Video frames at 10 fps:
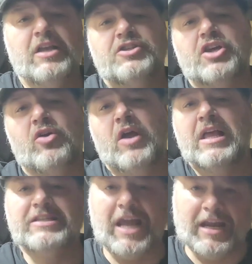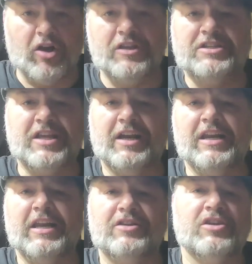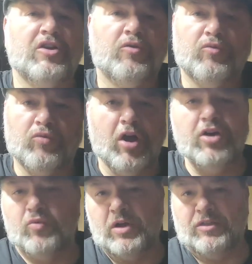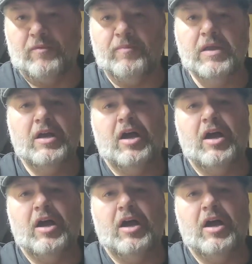So take all these techniques, run with them.